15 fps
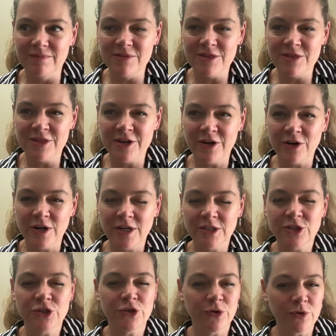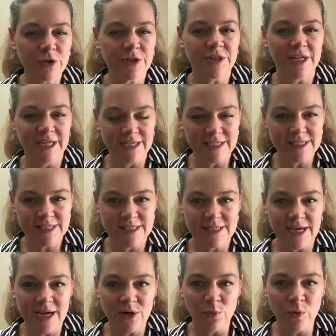There are two things
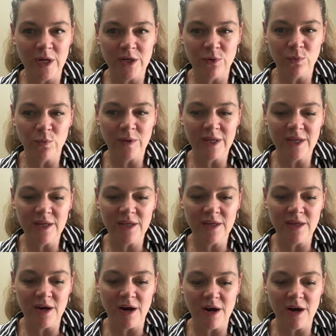that when we